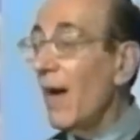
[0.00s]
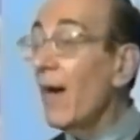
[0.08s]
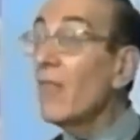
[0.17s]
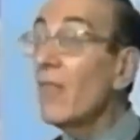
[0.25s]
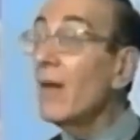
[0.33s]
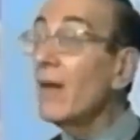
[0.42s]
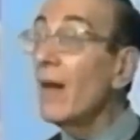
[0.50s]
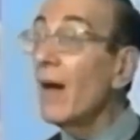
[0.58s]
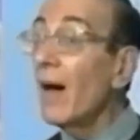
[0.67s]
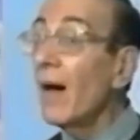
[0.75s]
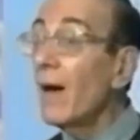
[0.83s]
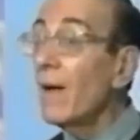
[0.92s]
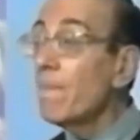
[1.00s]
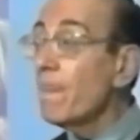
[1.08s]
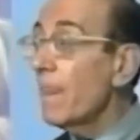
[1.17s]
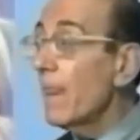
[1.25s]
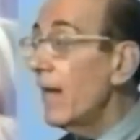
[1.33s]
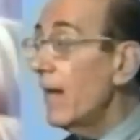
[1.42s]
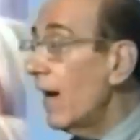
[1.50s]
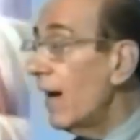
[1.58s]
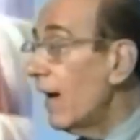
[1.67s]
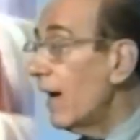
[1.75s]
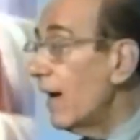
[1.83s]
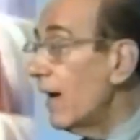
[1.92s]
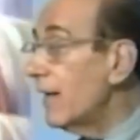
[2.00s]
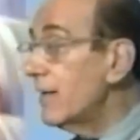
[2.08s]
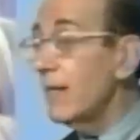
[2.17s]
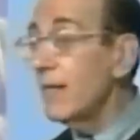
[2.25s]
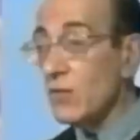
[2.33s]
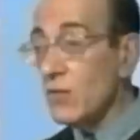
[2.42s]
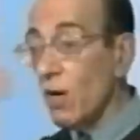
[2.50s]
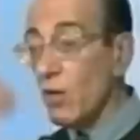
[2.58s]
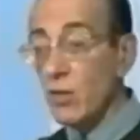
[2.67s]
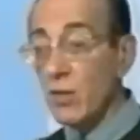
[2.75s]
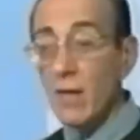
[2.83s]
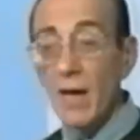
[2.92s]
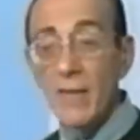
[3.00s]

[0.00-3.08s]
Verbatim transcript: And then um, uh, did his darshan,